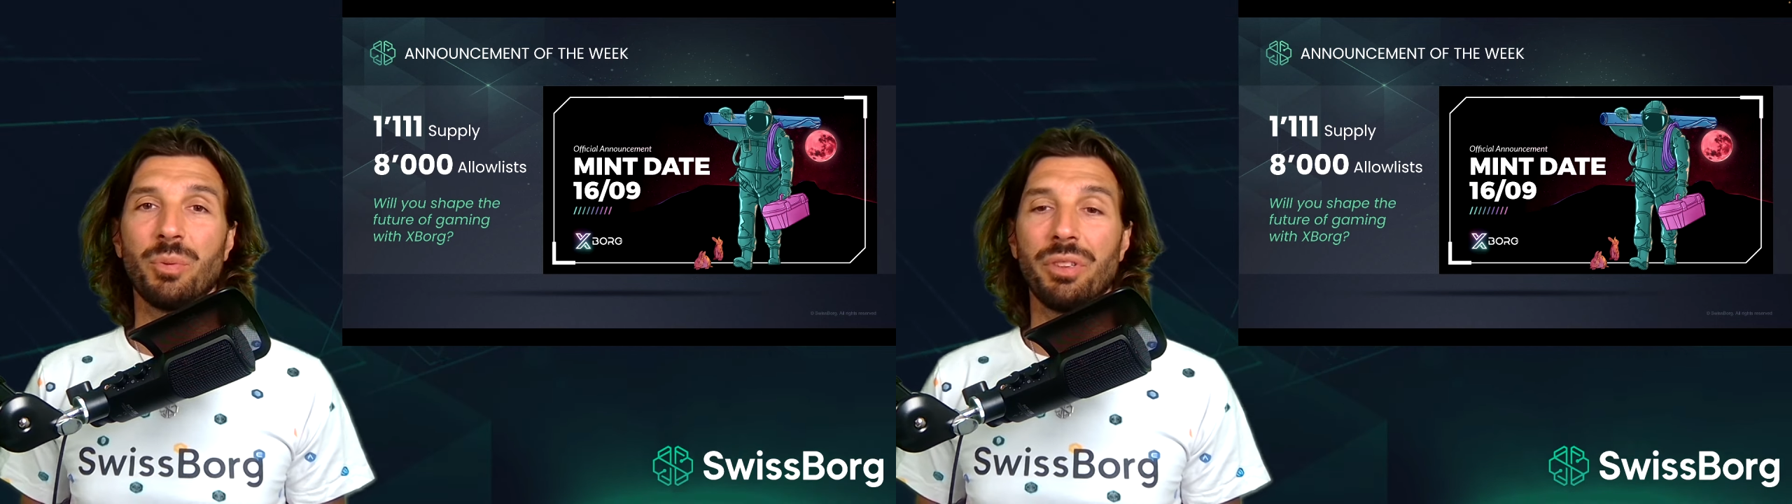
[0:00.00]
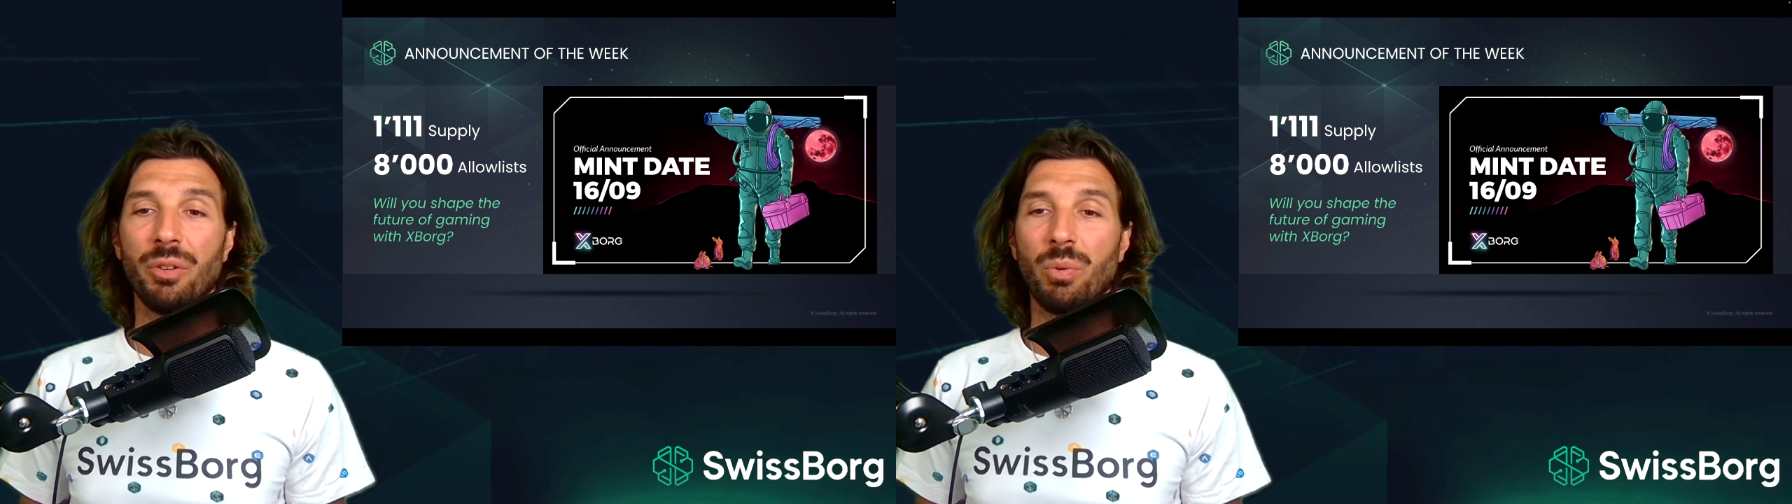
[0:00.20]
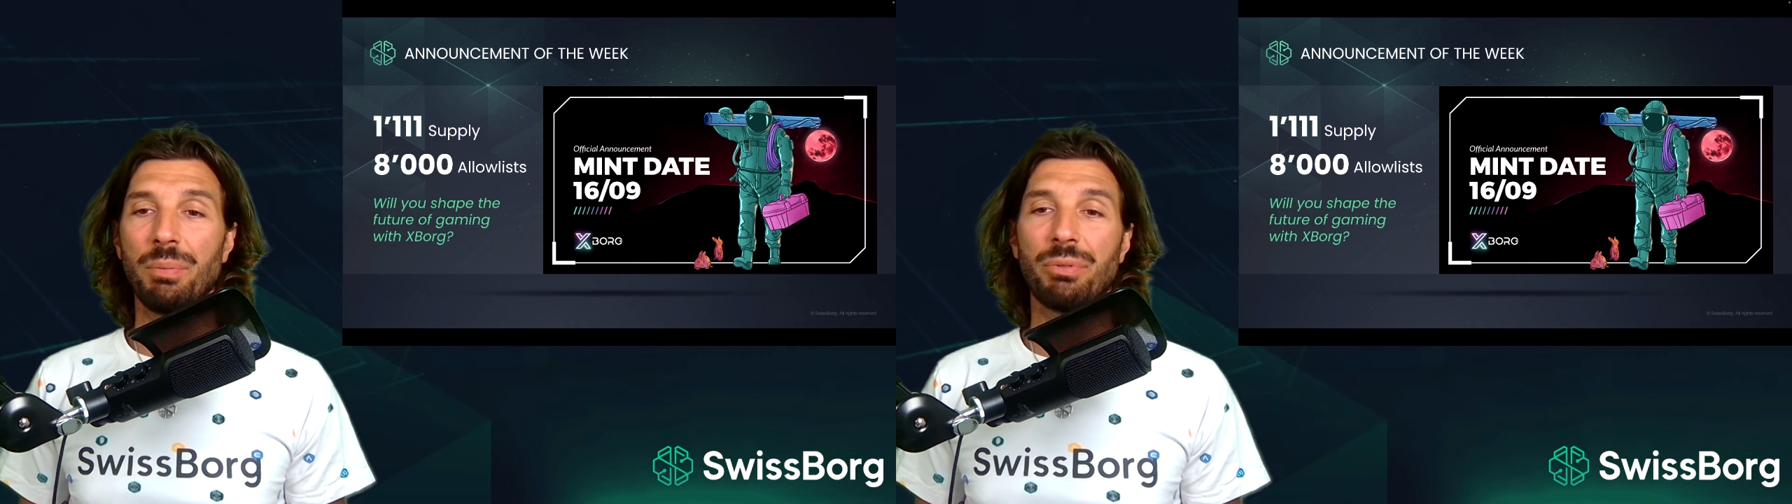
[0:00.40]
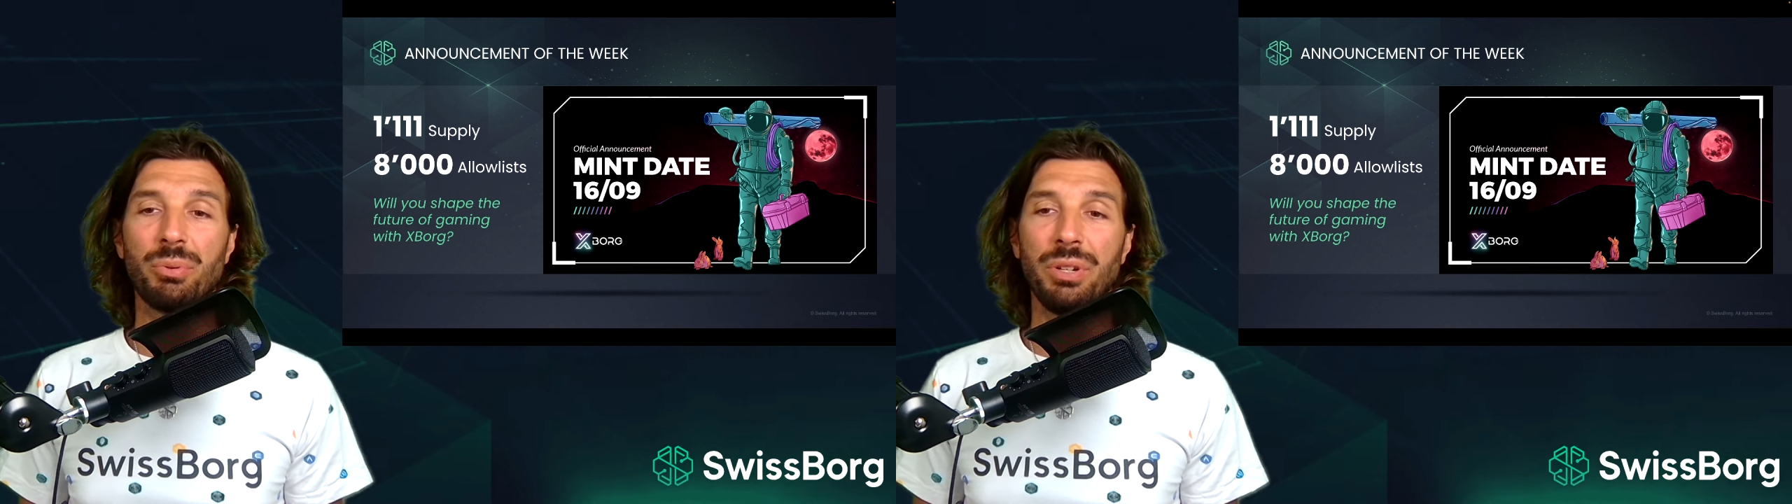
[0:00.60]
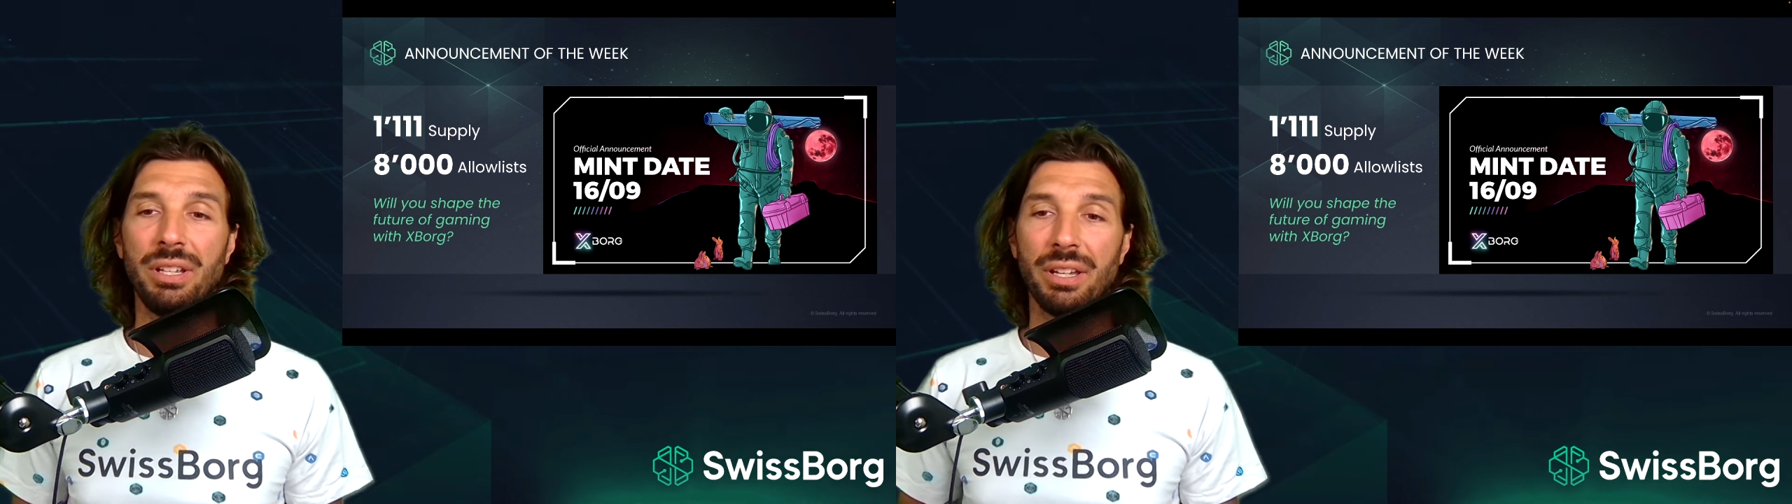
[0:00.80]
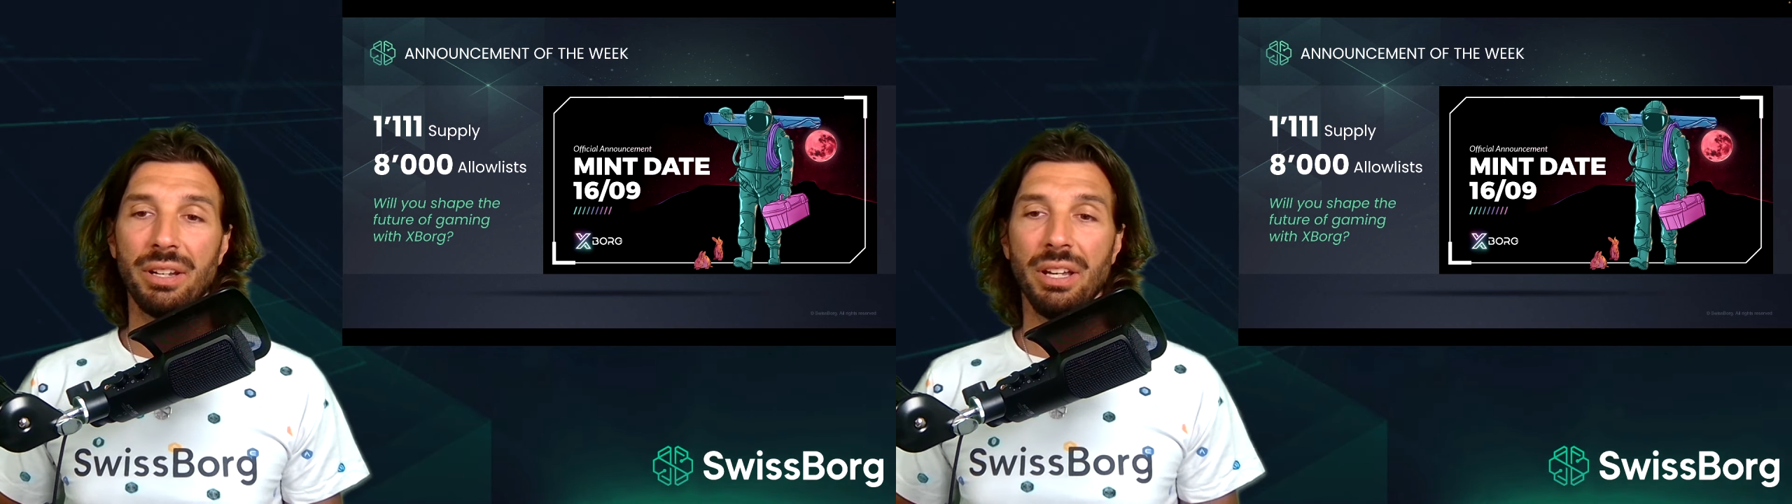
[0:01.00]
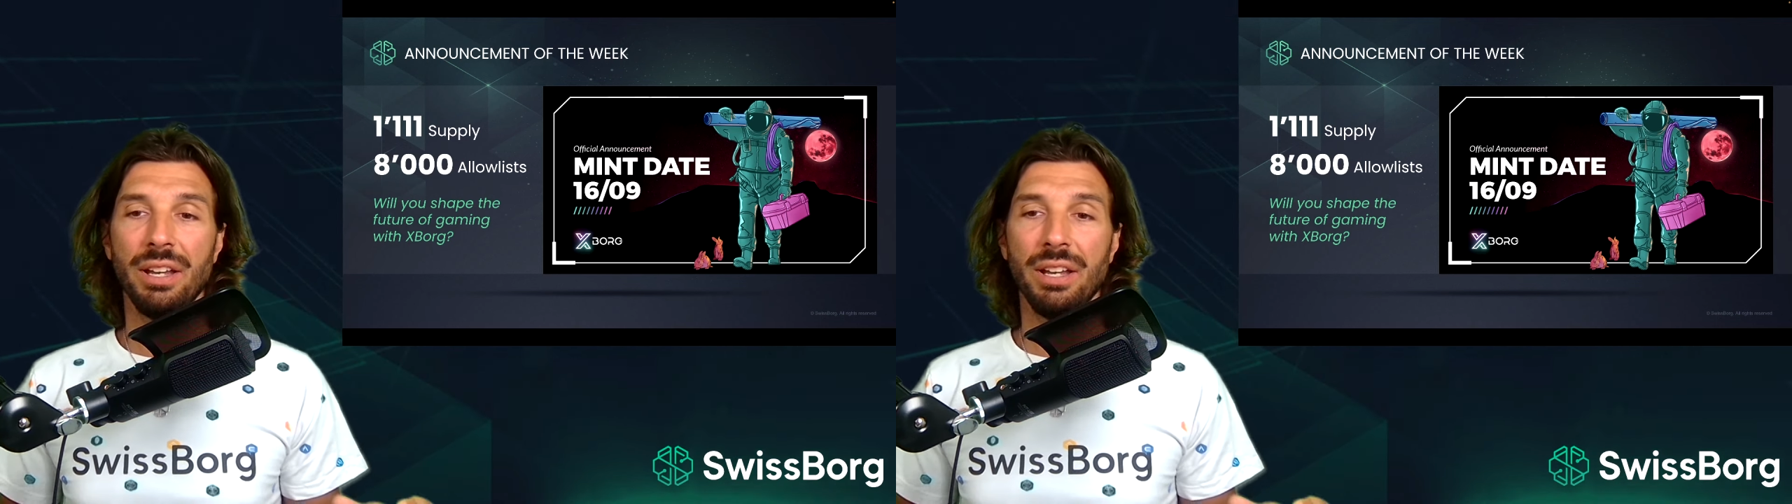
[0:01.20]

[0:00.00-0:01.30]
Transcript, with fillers: within the Web3. And